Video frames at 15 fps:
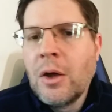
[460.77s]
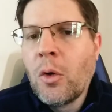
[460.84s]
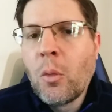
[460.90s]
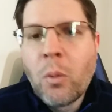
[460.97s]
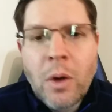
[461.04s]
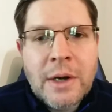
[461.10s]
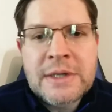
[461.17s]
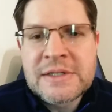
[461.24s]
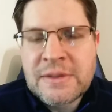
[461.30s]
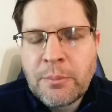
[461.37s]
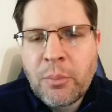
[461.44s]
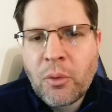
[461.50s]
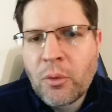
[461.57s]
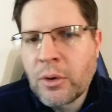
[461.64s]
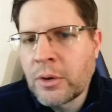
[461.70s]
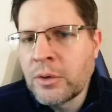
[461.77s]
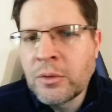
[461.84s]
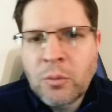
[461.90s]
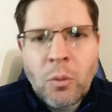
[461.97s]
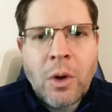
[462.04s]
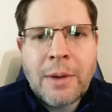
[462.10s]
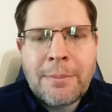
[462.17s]
what is
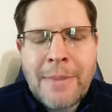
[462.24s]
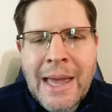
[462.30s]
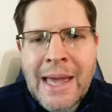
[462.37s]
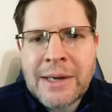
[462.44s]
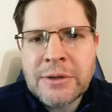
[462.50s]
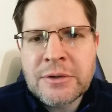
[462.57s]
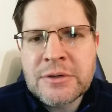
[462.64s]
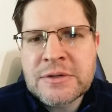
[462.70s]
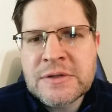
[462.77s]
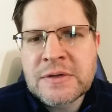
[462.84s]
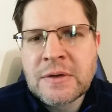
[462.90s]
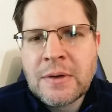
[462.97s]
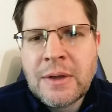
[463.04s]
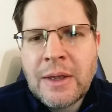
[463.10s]
important, what matters,